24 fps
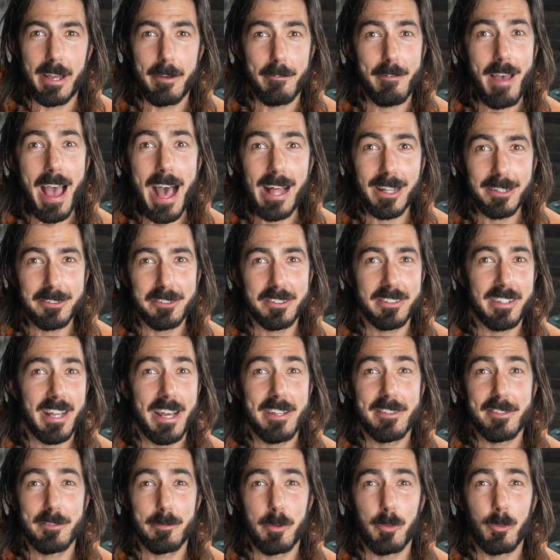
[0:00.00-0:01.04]
If halogen
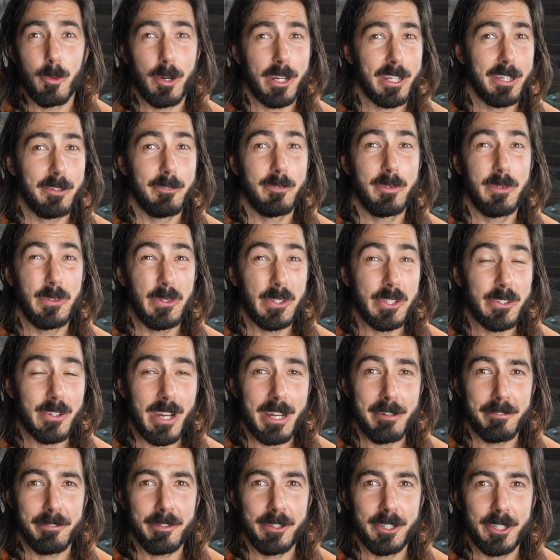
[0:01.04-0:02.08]
lights have been working really
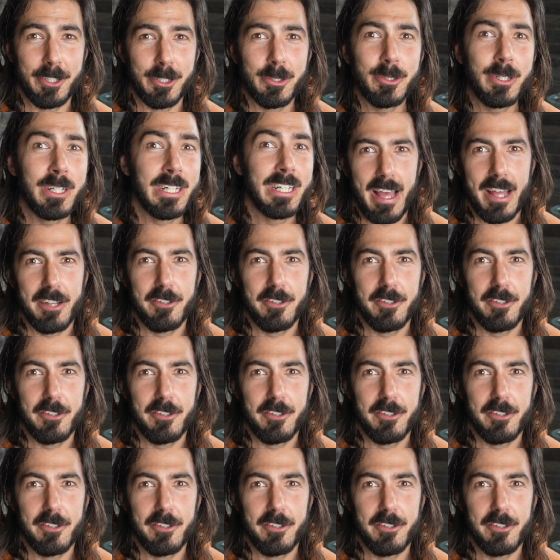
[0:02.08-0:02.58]
great for you,